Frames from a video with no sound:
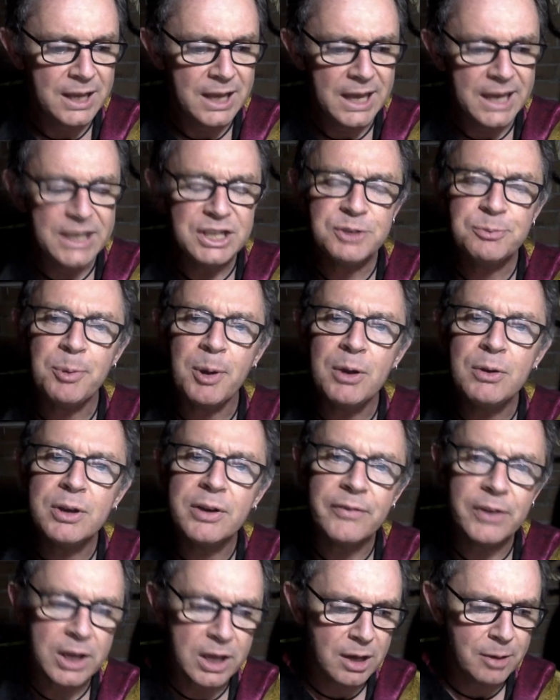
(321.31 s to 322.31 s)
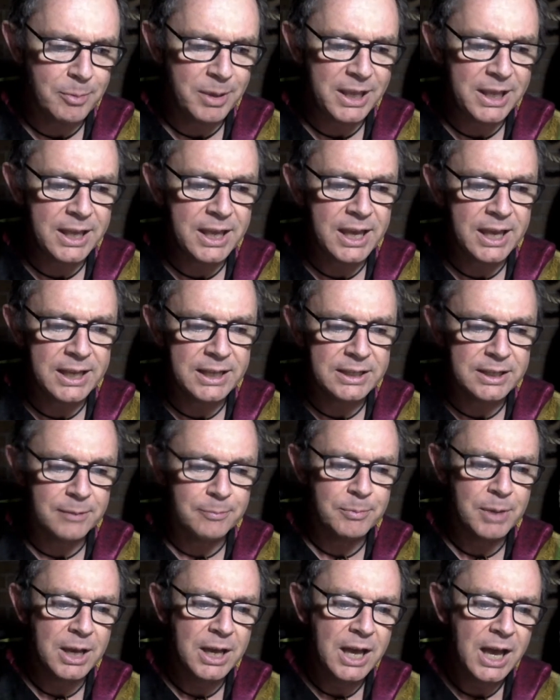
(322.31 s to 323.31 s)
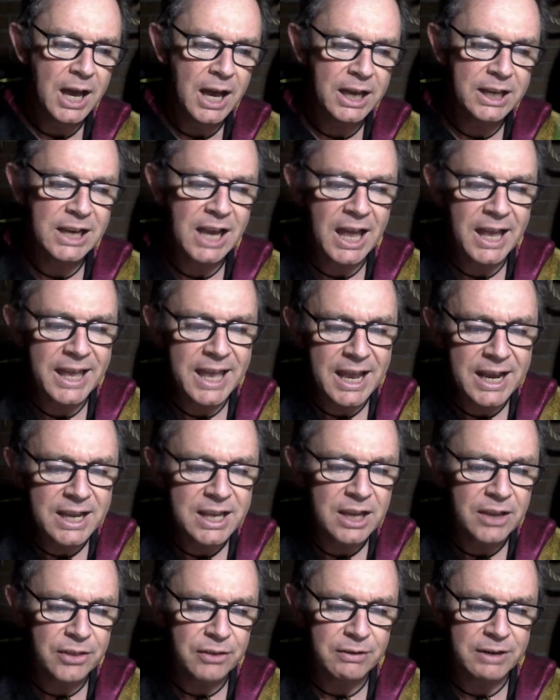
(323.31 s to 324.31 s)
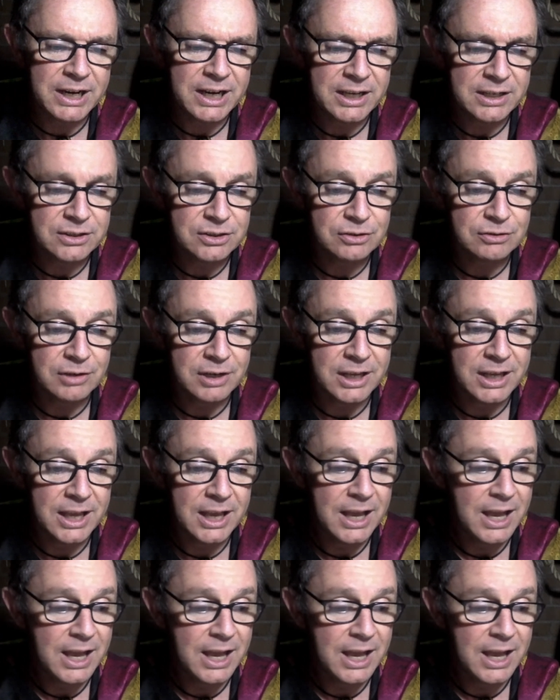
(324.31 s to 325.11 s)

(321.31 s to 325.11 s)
He spoke of a coming kingdom, unlike any other in history,